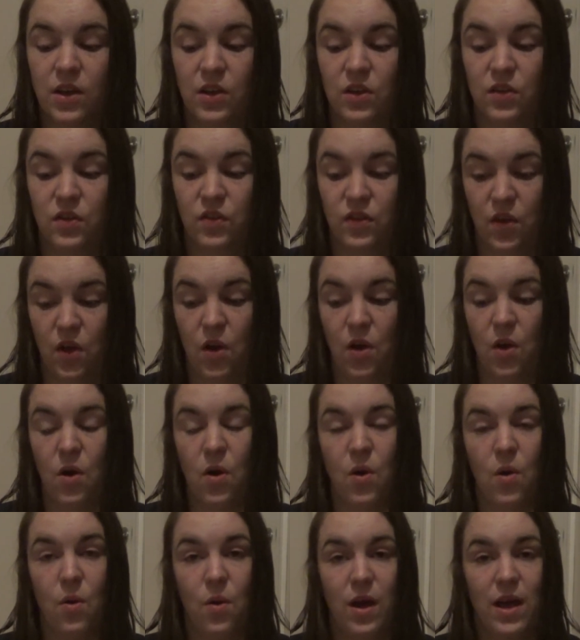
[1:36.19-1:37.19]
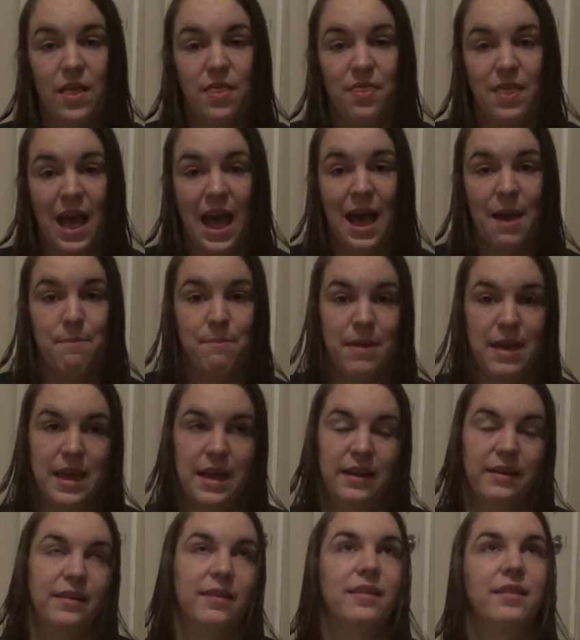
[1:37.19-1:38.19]
So that
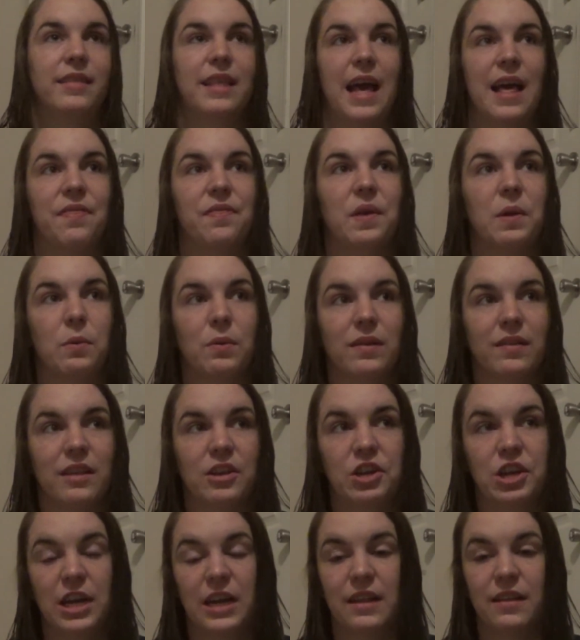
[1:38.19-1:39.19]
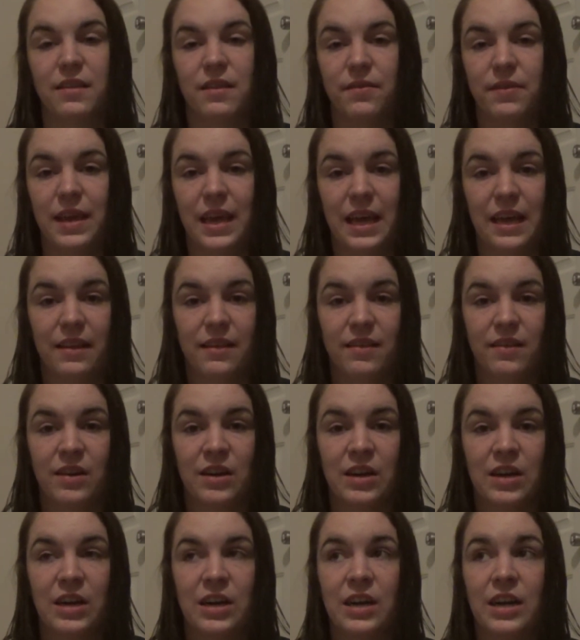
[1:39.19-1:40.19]
meant that there was a chance of
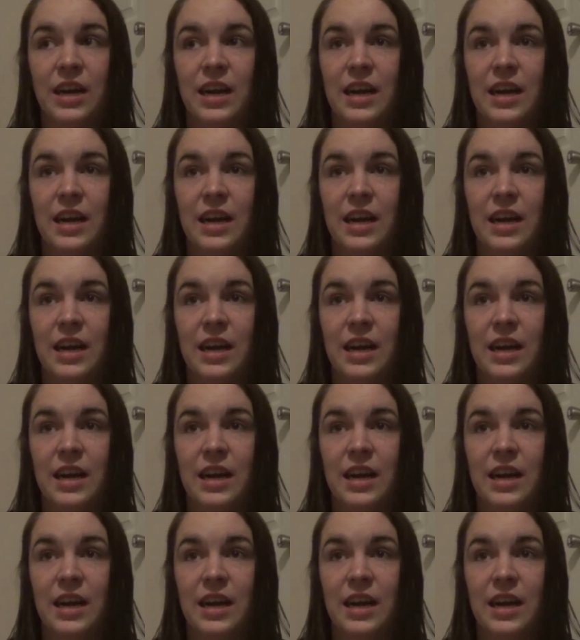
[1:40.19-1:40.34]
cancer,